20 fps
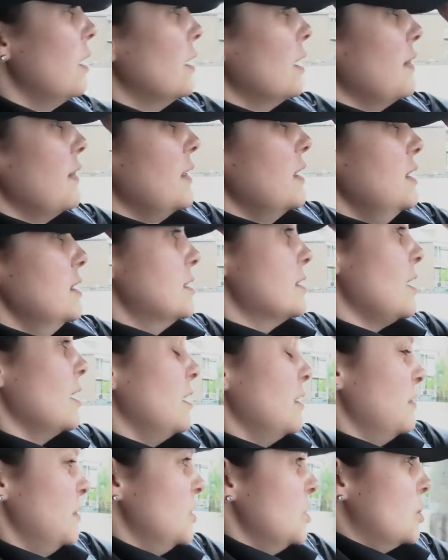on the east
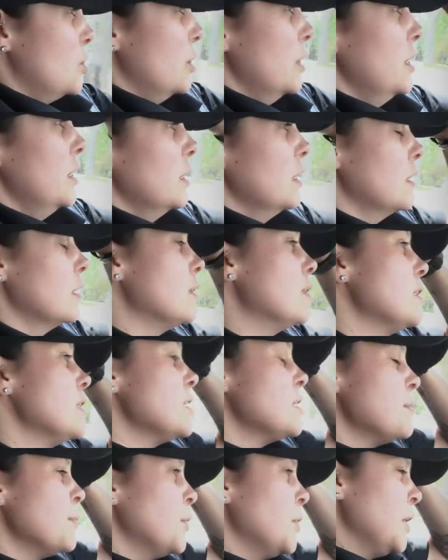side of Detroit
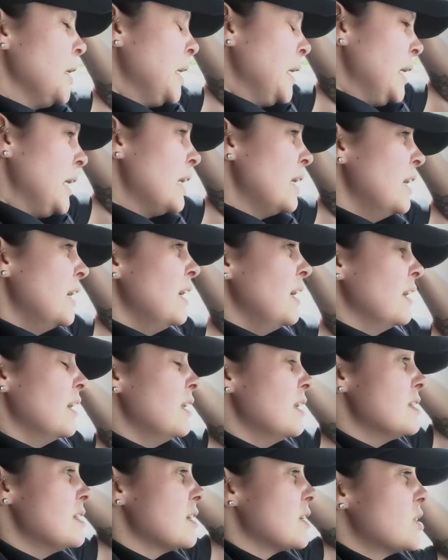this morning.
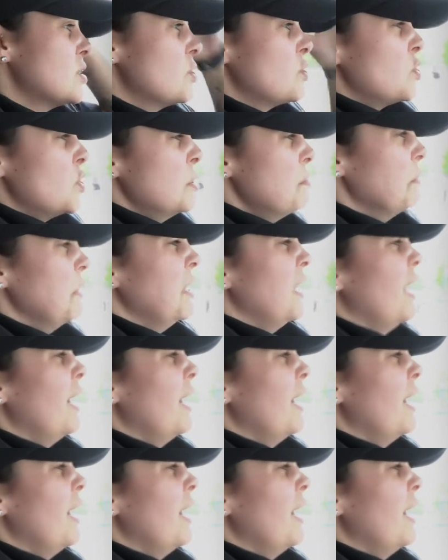It is extremely